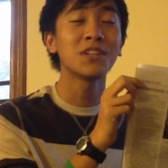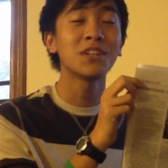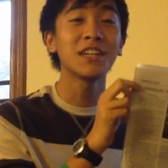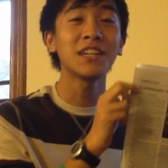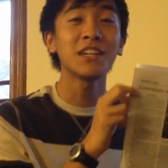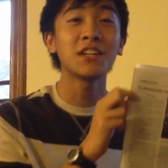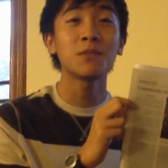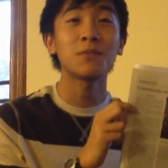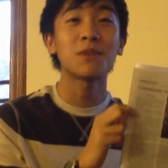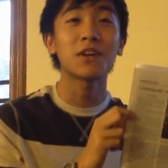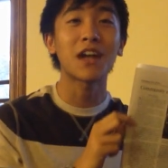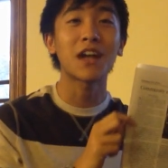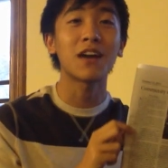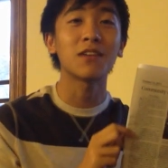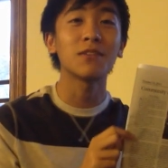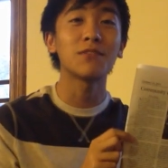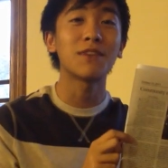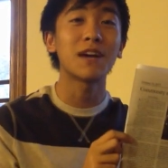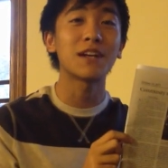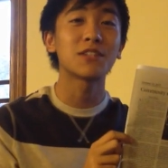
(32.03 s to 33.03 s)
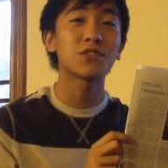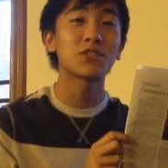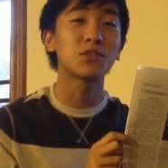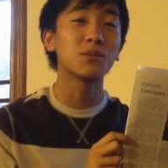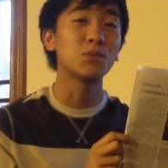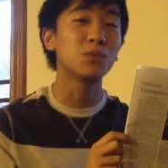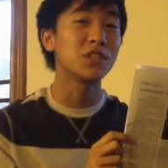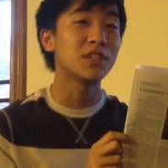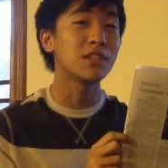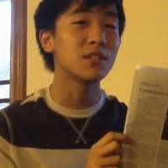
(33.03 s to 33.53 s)
Do you want to hear about how the Vassar
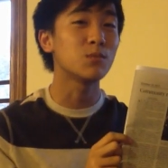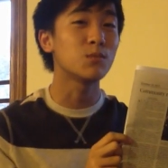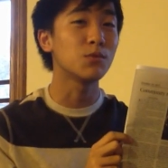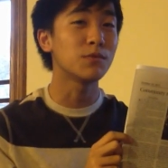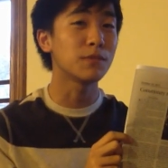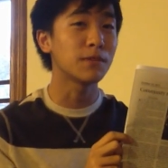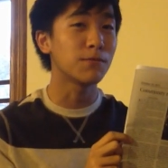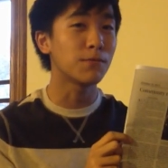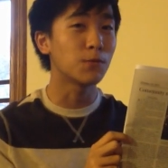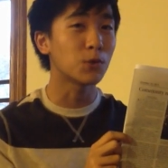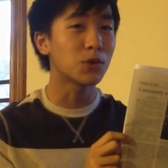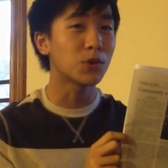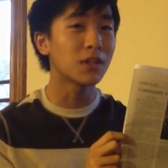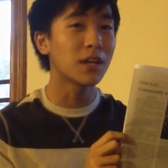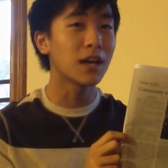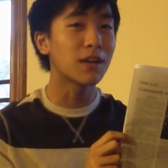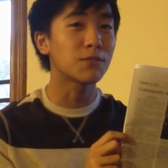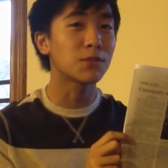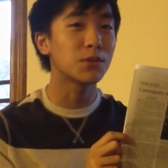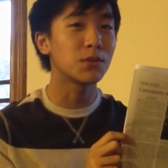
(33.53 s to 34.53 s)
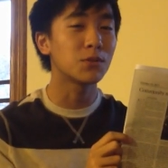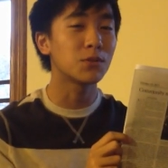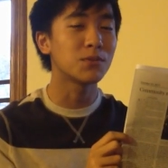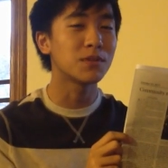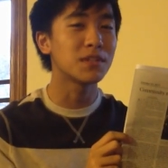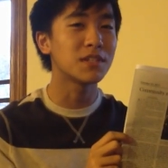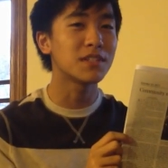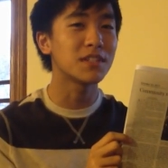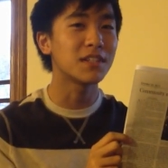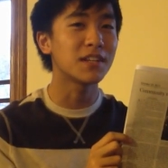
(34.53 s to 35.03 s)
community is moving forward after the
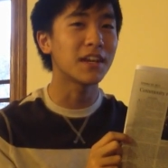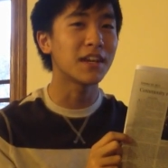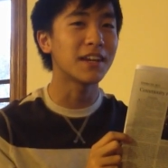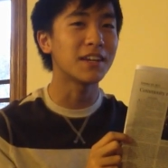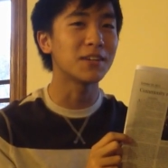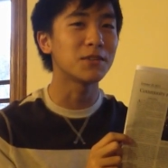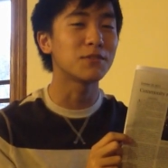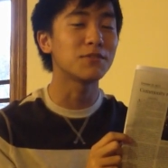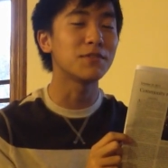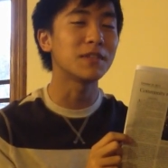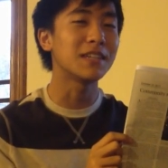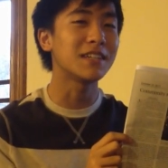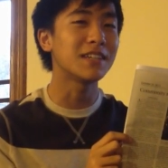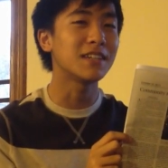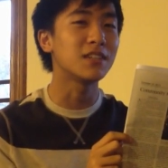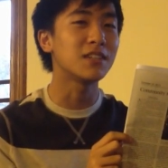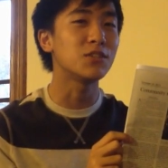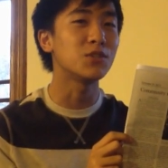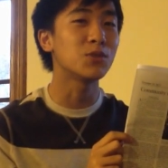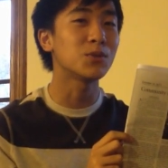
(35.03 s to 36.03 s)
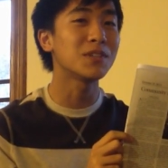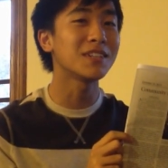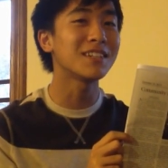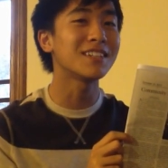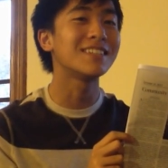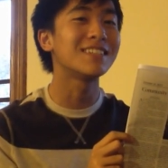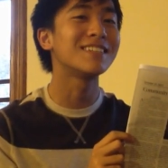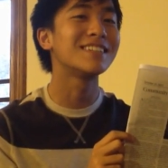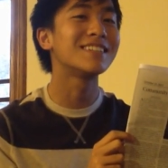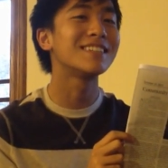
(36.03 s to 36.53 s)
recent hate graffiti in
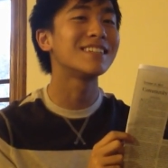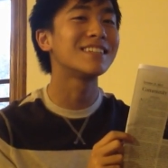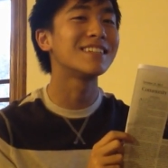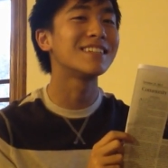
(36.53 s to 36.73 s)
Jewett?